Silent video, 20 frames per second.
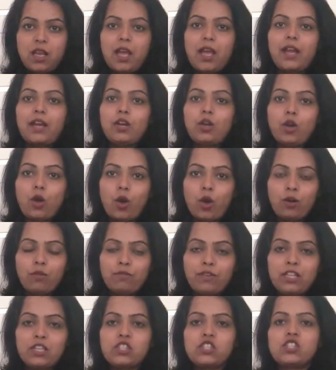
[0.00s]
and law
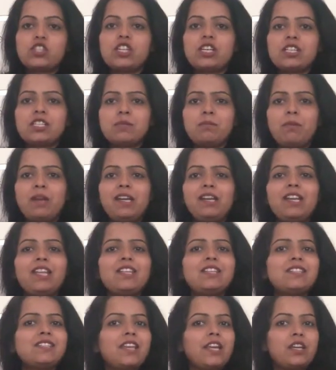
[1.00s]
will just maintain
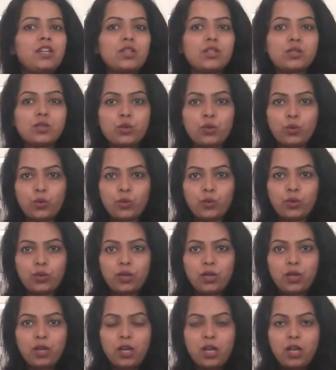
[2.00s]
status quo.
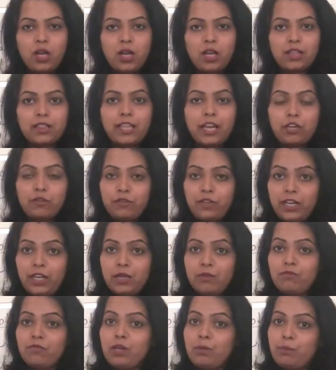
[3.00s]
That
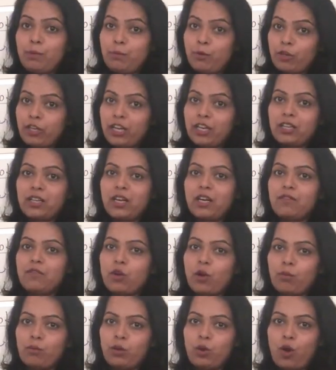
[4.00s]
freedom will be protected
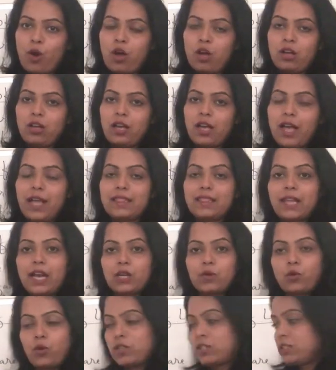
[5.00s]
from law, and that was